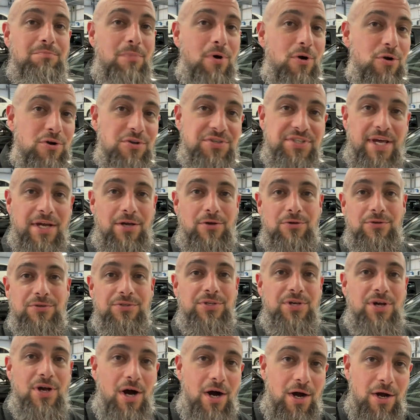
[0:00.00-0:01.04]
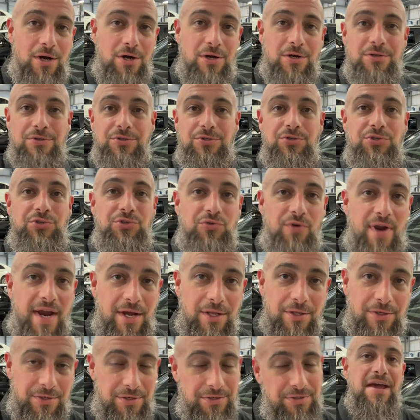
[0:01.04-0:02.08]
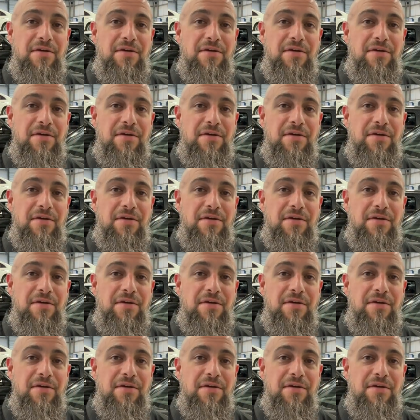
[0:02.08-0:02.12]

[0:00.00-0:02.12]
motorcycles, cars, trailers.